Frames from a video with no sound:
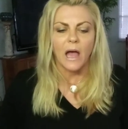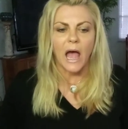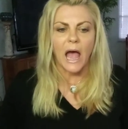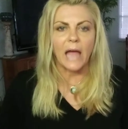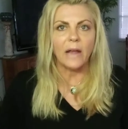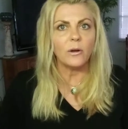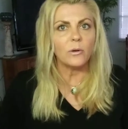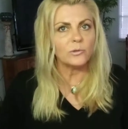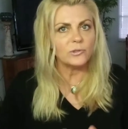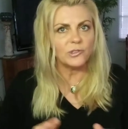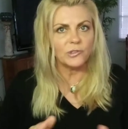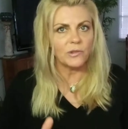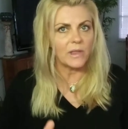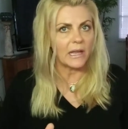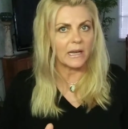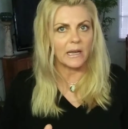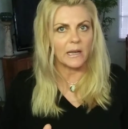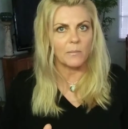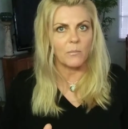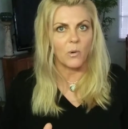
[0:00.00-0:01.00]
I don't do
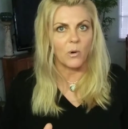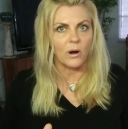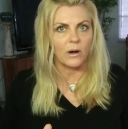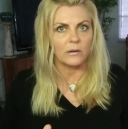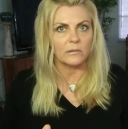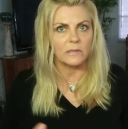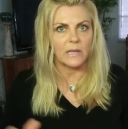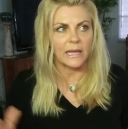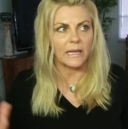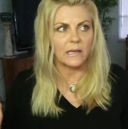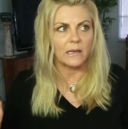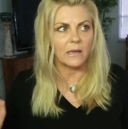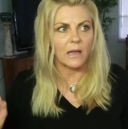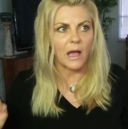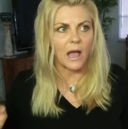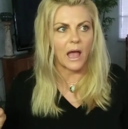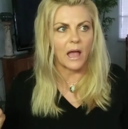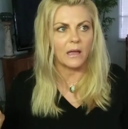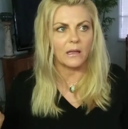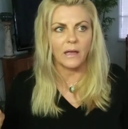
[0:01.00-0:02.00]
that anymore. Like,
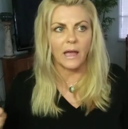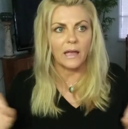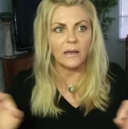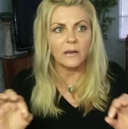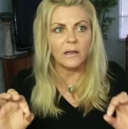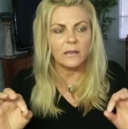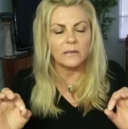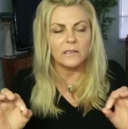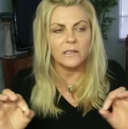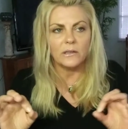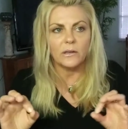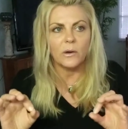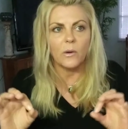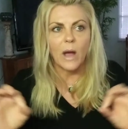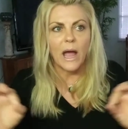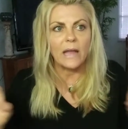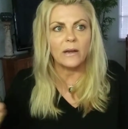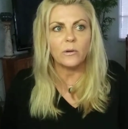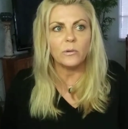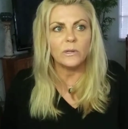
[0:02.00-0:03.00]
I, you know,
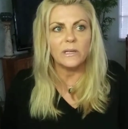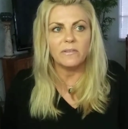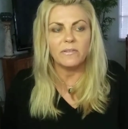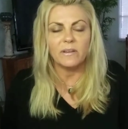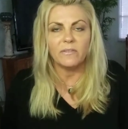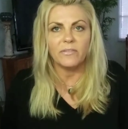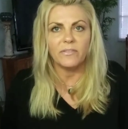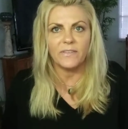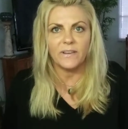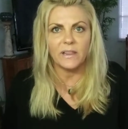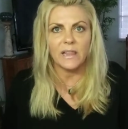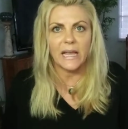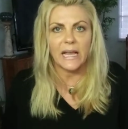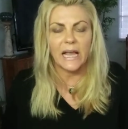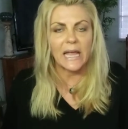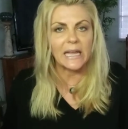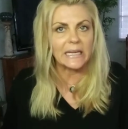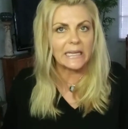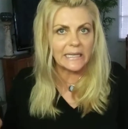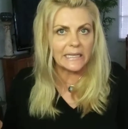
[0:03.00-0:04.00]
I don't even feel
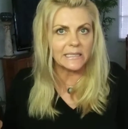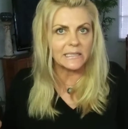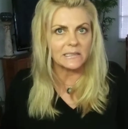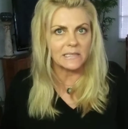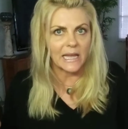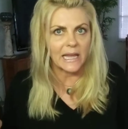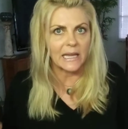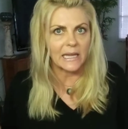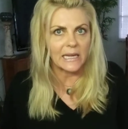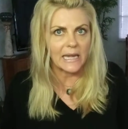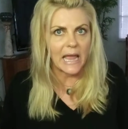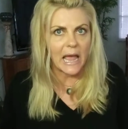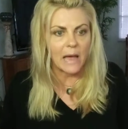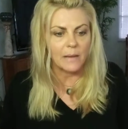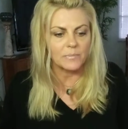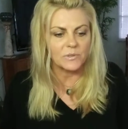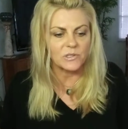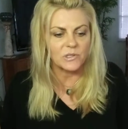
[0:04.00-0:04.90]
like I need to take a nap.